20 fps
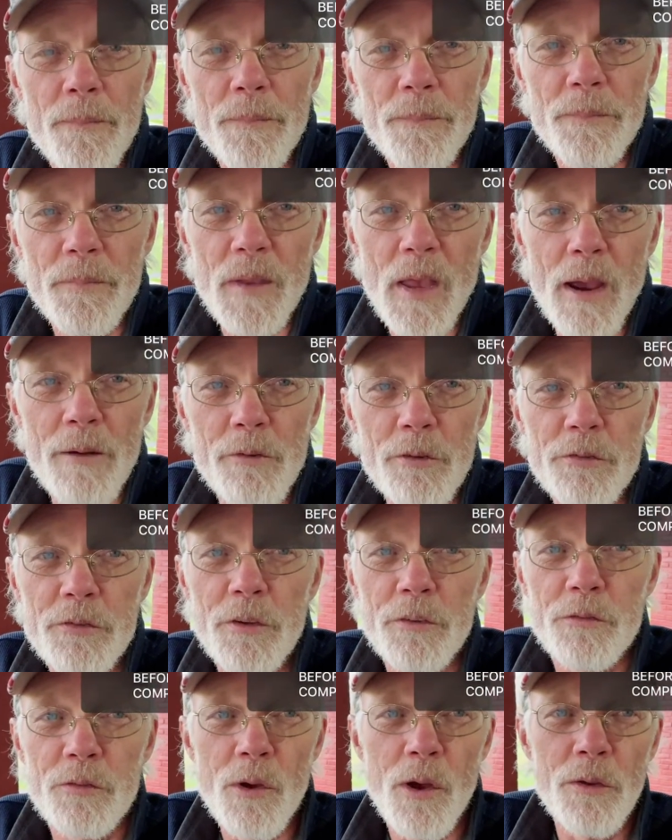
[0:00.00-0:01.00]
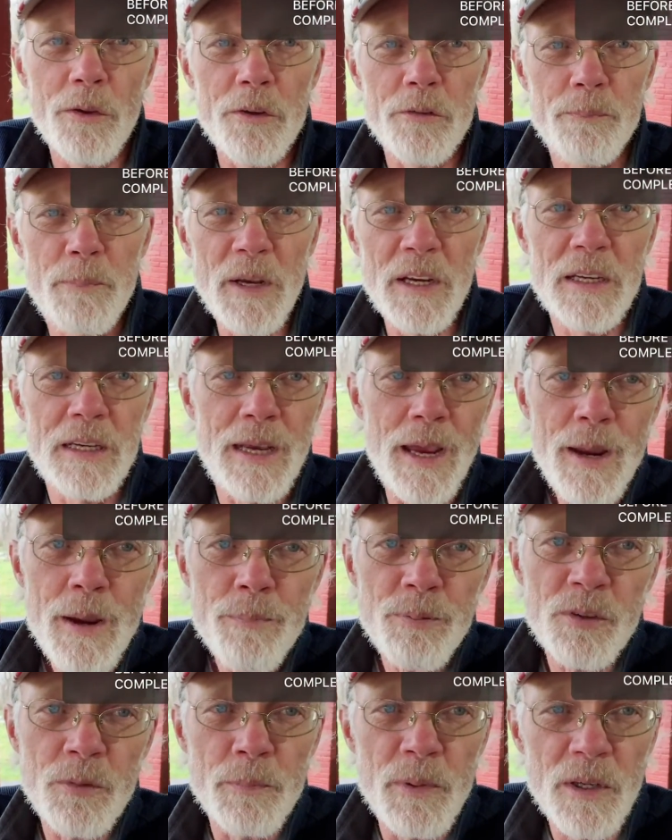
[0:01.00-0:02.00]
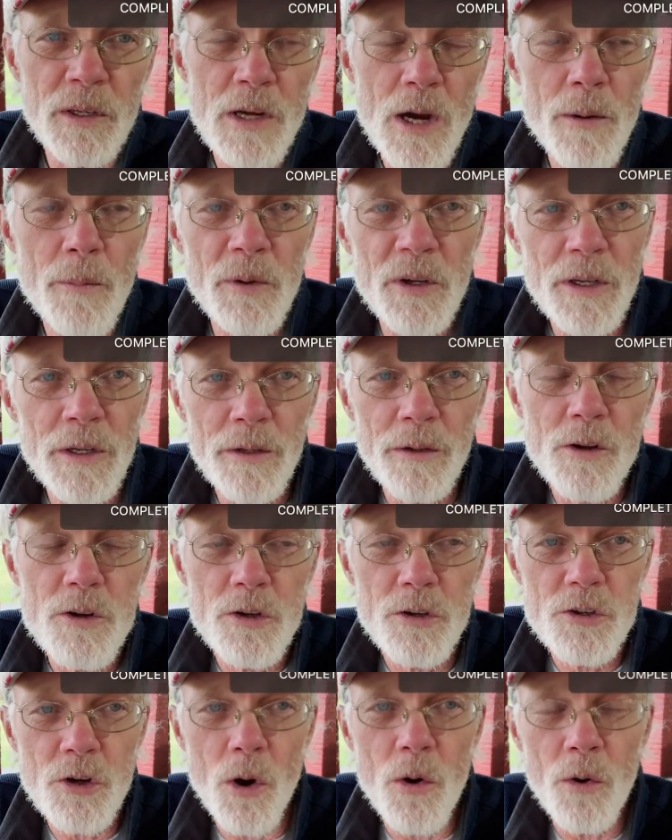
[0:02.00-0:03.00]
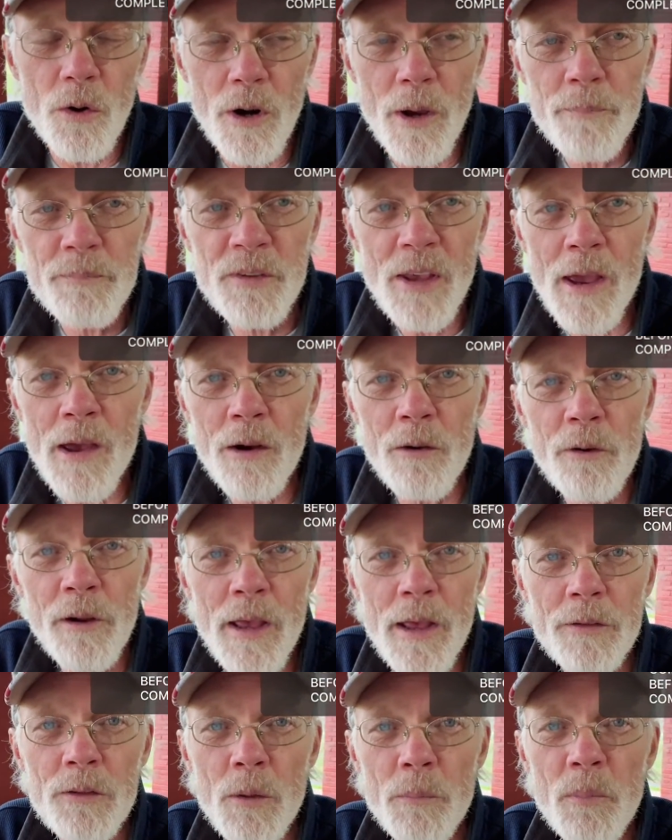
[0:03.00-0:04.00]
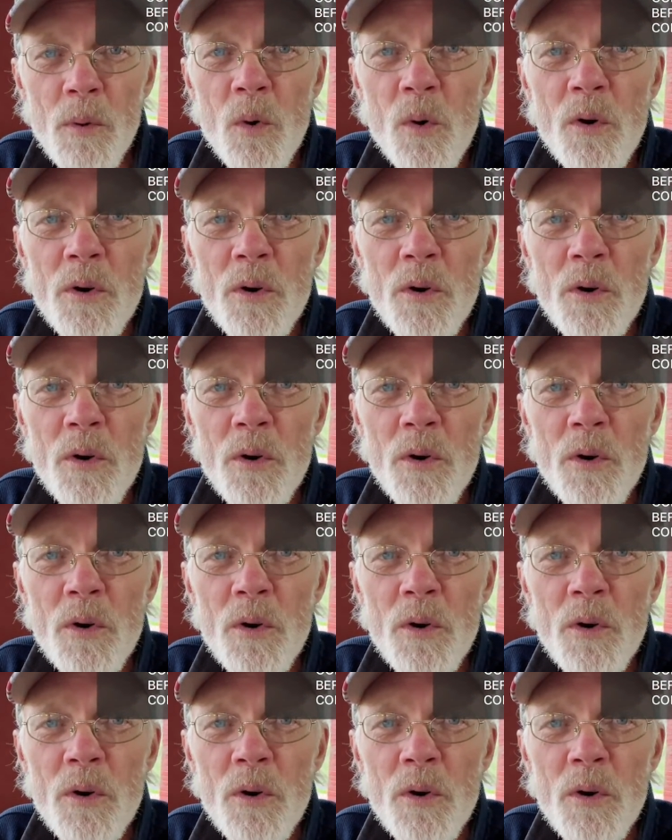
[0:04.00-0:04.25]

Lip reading: Ever since all these big camps have been coming in, showing up down at the border,